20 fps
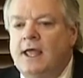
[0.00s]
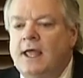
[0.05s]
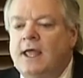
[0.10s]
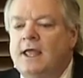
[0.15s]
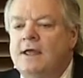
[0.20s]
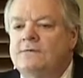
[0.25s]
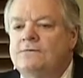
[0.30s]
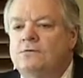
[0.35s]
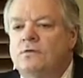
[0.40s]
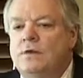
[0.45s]

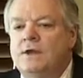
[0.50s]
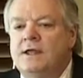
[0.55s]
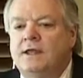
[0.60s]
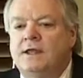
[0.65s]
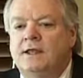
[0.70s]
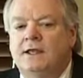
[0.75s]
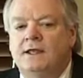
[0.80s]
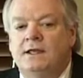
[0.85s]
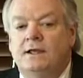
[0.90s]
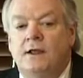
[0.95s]
If
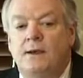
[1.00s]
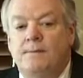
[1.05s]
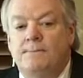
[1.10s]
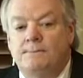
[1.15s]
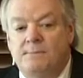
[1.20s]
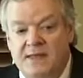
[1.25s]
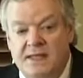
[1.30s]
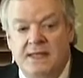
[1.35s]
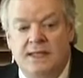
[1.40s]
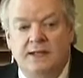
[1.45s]
we can
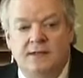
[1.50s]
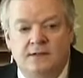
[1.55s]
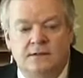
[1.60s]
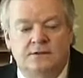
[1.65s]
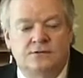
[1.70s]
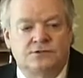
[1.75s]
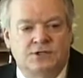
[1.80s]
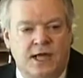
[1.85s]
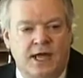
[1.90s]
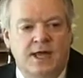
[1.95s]
beat
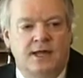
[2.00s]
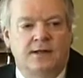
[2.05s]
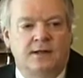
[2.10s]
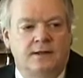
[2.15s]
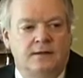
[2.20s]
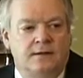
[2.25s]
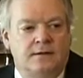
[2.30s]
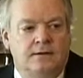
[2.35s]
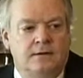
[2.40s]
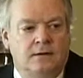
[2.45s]

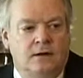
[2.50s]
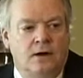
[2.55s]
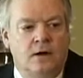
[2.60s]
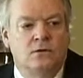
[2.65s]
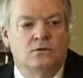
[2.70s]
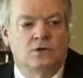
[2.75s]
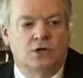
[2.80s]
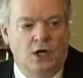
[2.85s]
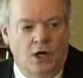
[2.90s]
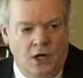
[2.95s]
China
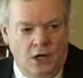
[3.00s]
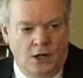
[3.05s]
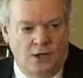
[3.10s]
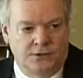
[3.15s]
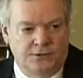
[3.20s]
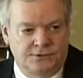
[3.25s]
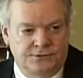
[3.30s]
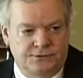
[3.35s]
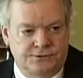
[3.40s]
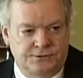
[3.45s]
on
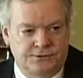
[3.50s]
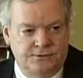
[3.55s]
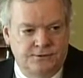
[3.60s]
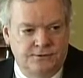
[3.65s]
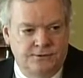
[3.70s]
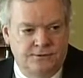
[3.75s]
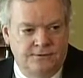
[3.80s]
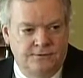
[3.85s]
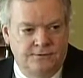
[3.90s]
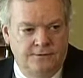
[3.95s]
cost
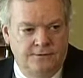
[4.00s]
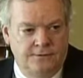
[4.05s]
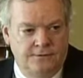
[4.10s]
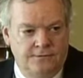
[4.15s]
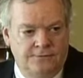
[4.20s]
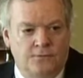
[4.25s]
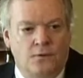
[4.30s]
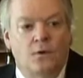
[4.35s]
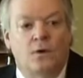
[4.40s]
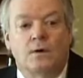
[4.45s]

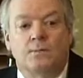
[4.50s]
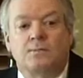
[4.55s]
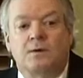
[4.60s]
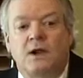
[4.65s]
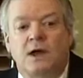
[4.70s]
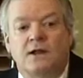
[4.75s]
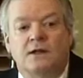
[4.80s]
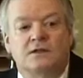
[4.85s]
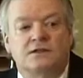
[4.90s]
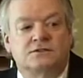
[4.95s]
for
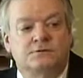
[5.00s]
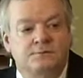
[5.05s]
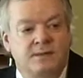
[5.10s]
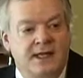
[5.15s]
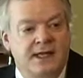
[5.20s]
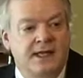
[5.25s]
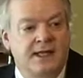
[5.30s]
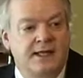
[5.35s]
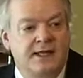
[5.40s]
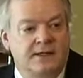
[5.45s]
products
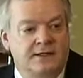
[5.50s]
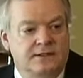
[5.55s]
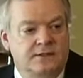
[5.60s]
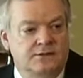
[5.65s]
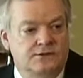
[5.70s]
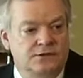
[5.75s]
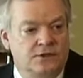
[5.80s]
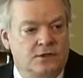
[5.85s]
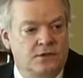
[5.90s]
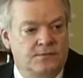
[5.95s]
made and
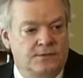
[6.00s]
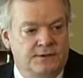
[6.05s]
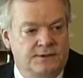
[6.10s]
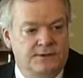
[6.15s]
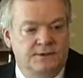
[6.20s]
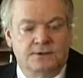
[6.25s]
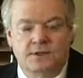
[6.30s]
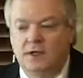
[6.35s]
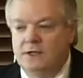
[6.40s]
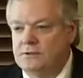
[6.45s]
consumed in
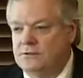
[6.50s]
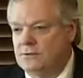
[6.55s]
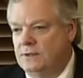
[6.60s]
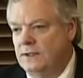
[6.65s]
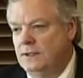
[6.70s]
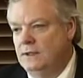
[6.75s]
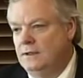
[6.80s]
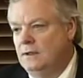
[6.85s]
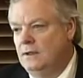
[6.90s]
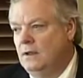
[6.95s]
this
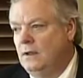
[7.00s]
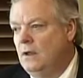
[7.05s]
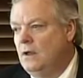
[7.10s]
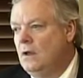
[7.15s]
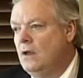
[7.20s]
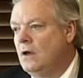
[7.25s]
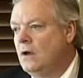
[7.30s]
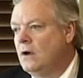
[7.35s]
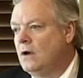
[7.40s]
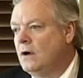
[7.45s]
country,
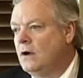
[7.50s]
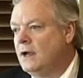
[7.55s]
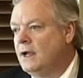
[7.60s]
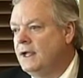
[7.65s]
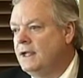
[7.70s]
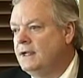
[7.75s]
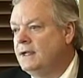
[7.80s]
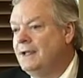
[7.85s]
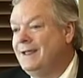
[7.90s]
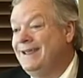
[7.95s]
all
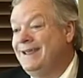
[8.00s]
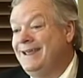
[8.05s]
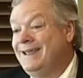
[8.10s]
right,